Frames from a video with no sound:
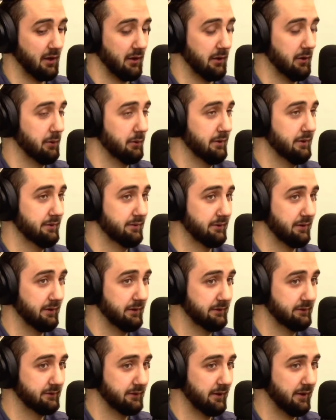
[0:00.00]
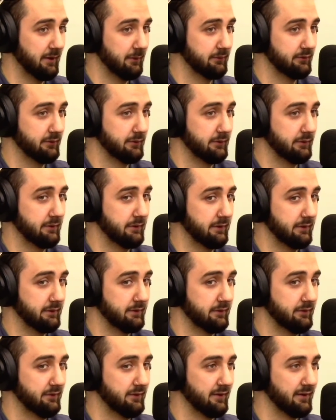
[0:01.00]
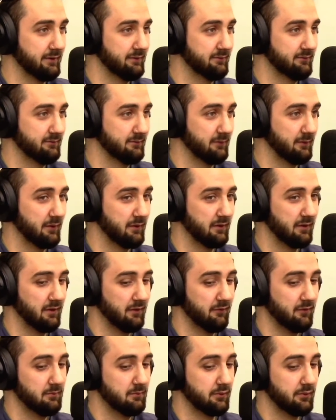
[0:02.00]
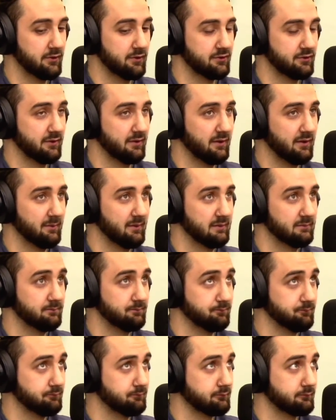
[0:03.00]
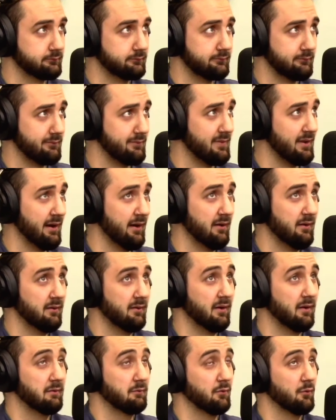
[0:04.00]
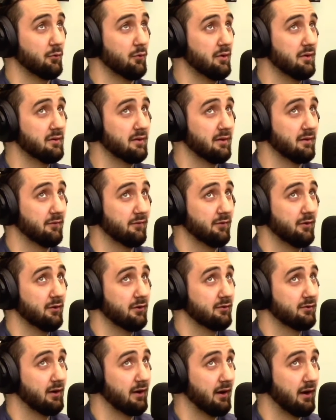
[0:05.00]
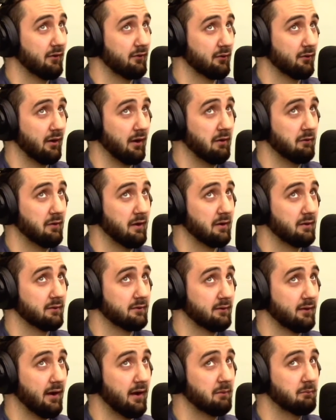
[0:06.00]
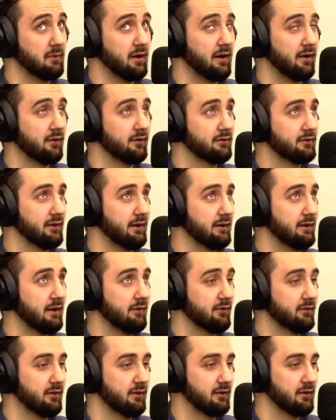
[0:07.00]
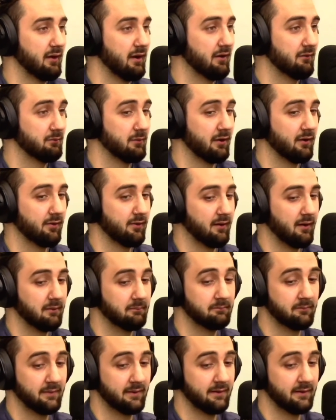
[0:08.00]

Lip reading: Oh, it's absolutely insane. If you push it, I mean, the first I ran 10 miles. I never done a half marathon.